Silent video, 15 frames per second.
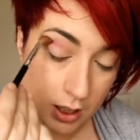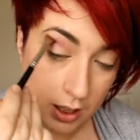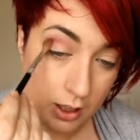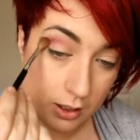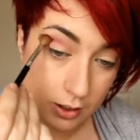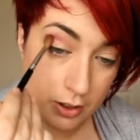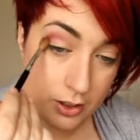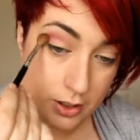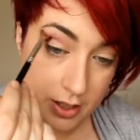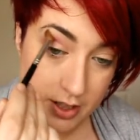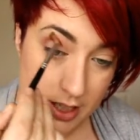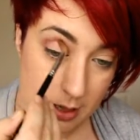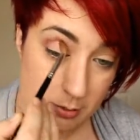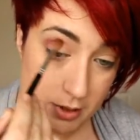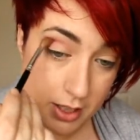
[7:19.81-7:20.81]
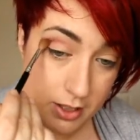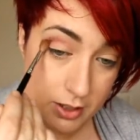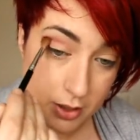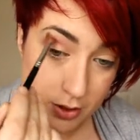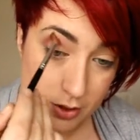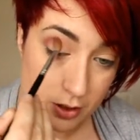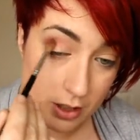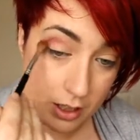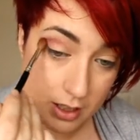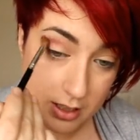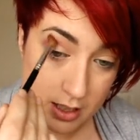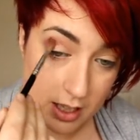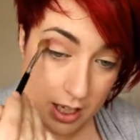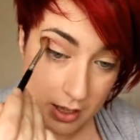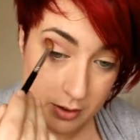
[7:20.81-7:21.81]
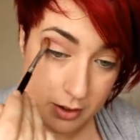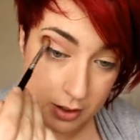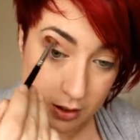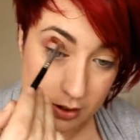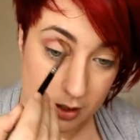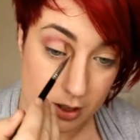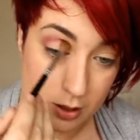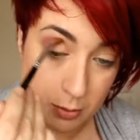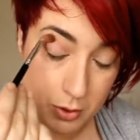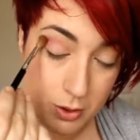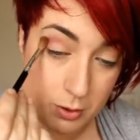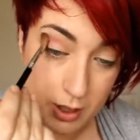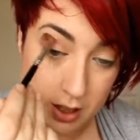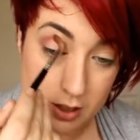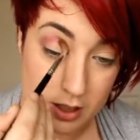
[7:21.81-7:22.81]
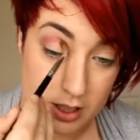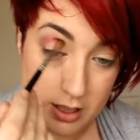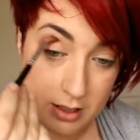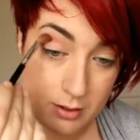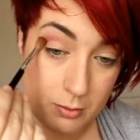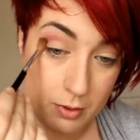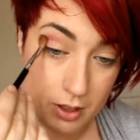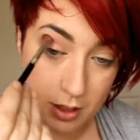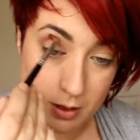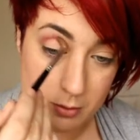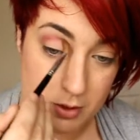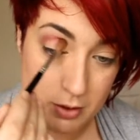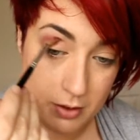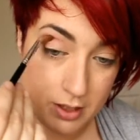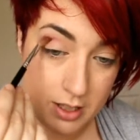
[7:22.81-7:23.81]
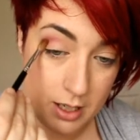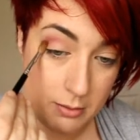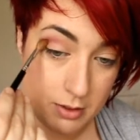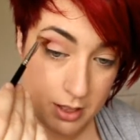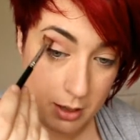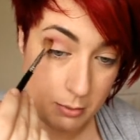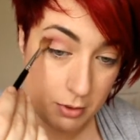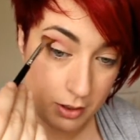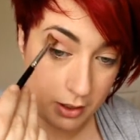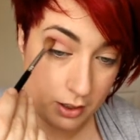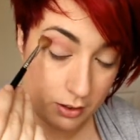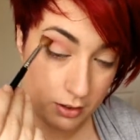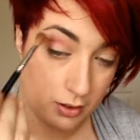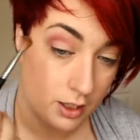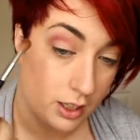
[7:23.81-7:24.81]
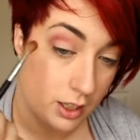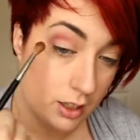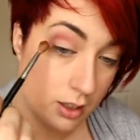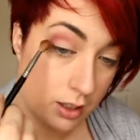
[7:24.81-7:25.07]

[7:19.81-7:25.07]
I'm going to do the same in this tutorial as the last one. I'm going to cut between eyes when I'm doing the same step on the other eye.